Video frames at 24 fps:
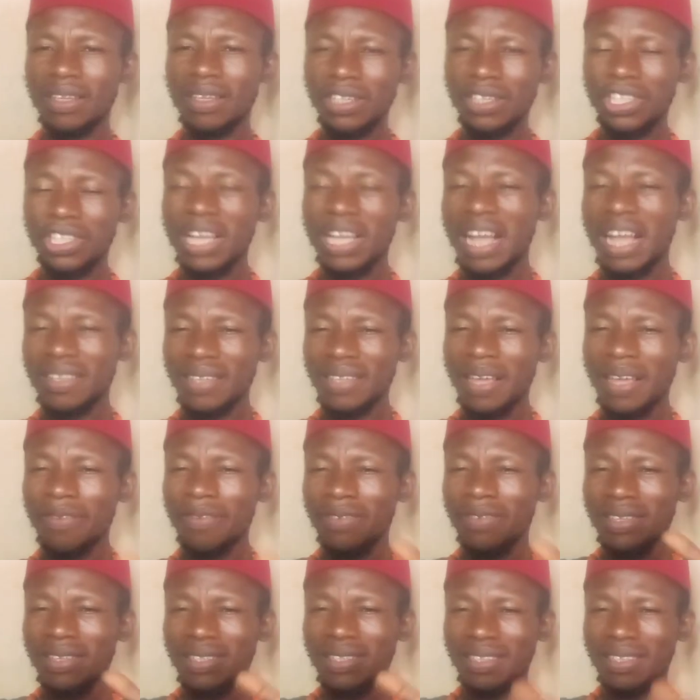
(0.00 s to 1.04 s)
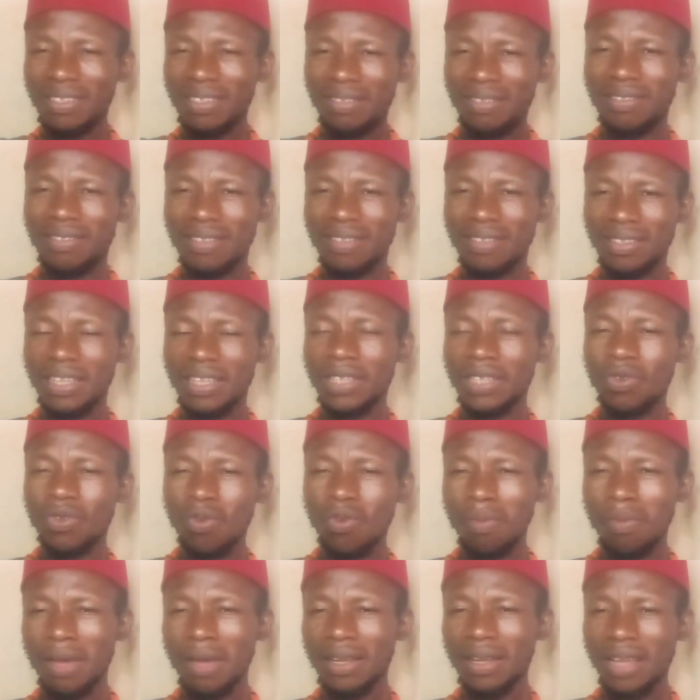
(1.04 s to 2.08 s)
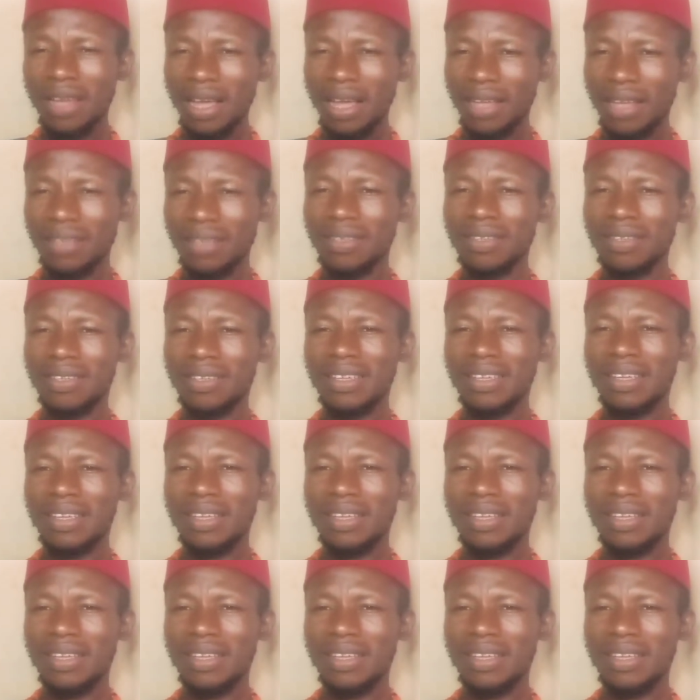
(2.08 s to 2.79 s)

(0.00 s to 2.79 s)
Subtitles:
She has everything that a woman has,